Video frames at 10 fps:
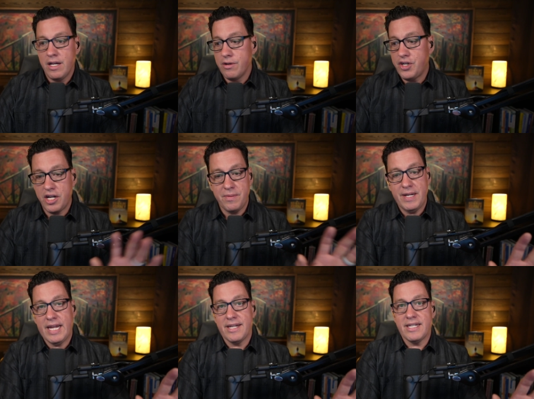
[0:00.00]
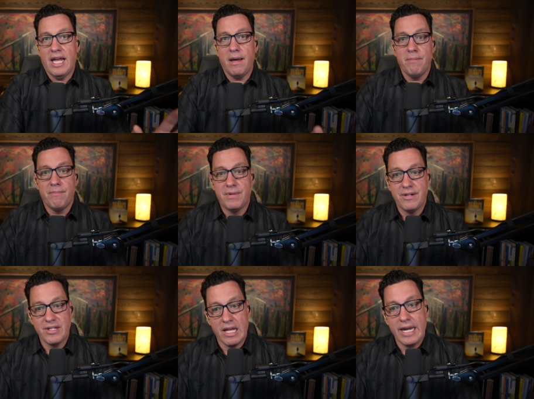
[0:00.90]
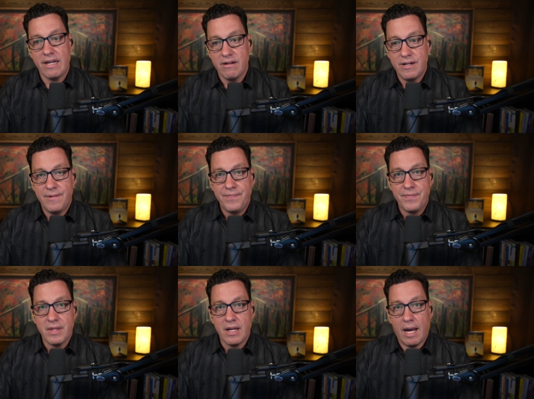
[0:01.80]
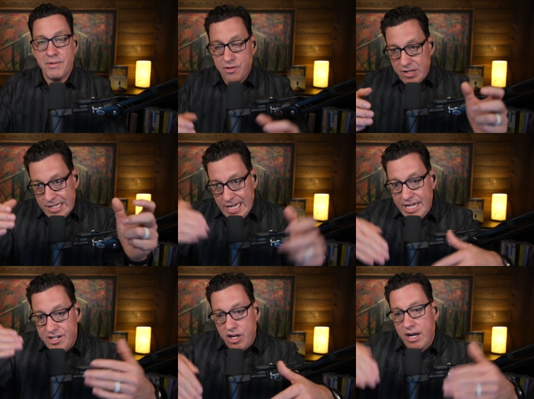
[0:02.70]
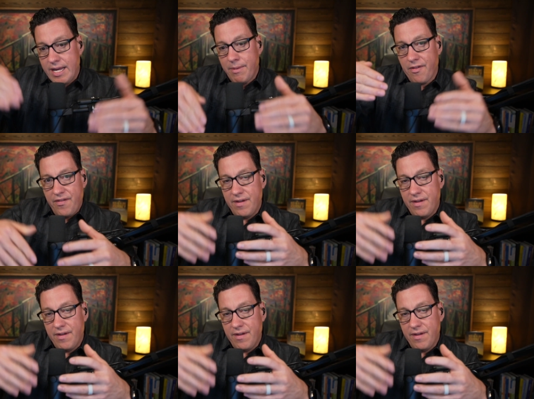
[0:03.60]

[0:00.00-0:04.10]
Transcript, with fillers: No judgment against them, but it's like, I'm, he's talking about